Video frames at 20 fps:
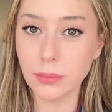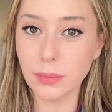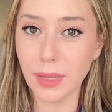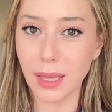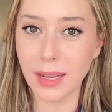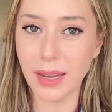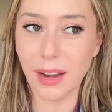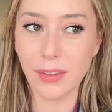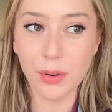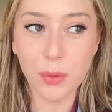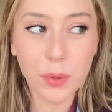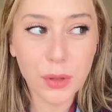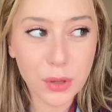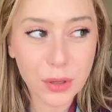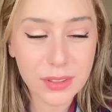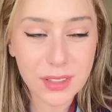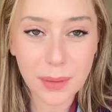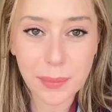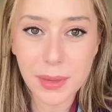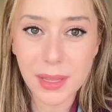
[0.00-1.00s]
And everyone
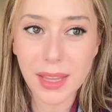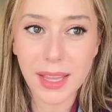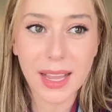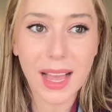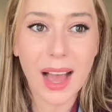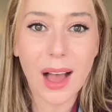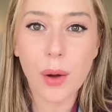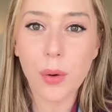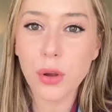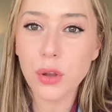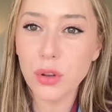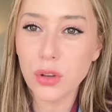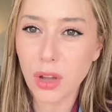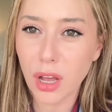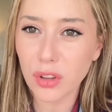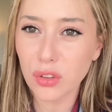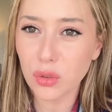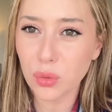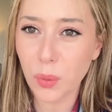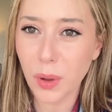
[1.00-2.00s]
looked at me like, how are you
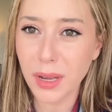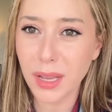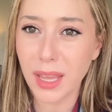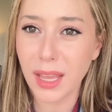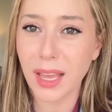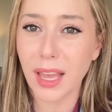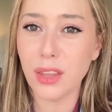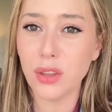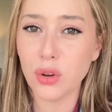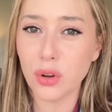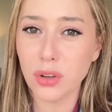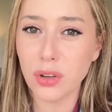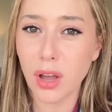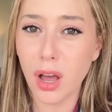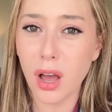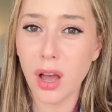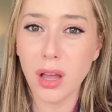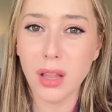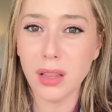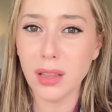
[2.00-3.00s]
not sweating and you're
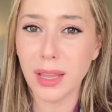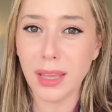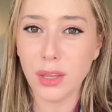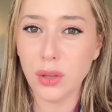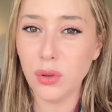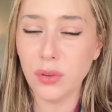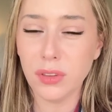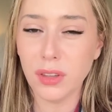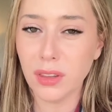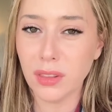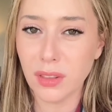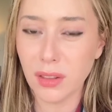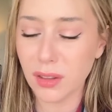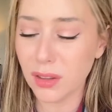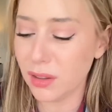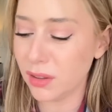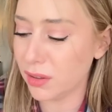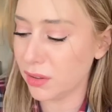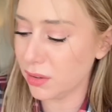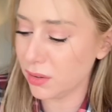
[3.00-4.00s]
not like using
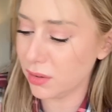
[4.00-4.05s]
the